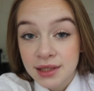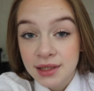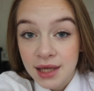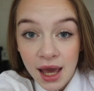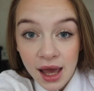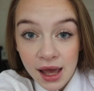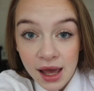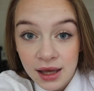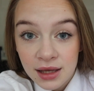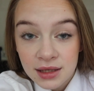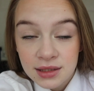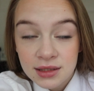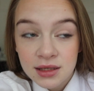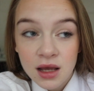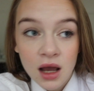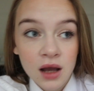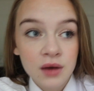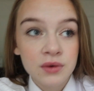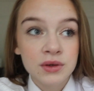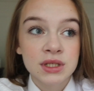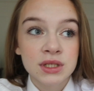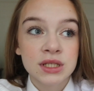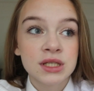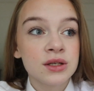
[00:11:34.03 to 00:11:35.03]
guess I
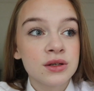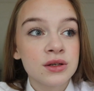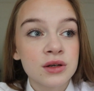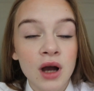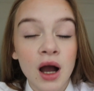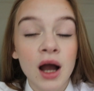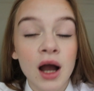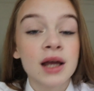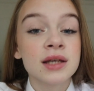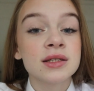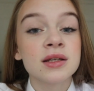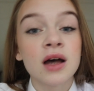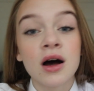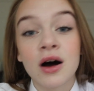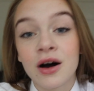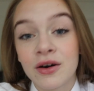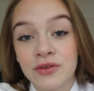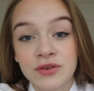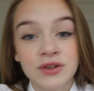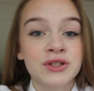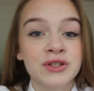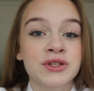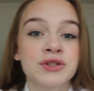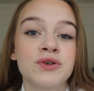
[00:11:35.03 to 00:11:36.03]
will see you guys
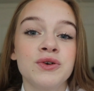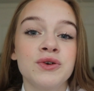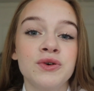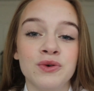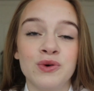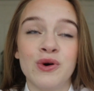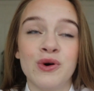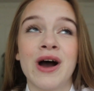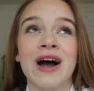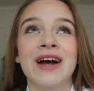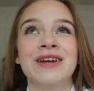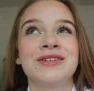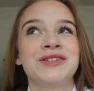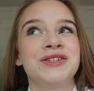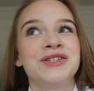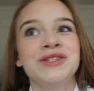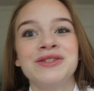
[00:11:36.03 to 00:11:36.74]
after school as